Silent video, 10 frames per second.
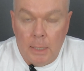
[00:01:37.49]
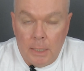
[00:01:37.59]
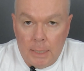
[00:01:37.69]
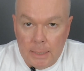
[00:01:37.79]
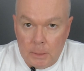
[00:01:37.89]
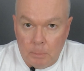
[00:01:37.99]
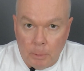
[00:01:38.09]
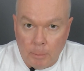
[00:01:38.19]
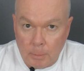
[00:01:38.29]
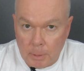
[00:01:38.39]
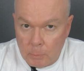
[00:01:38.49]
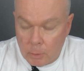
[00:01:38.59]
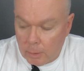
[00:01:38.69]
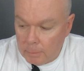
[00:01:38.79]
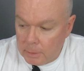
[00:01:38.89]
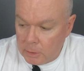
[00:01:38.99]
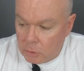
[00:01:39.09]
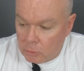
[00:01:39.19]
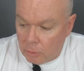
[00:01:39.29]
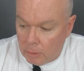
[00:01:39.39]
It is probably what I would
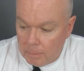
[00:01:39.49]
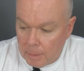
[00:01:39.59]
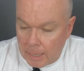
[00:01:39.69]
describe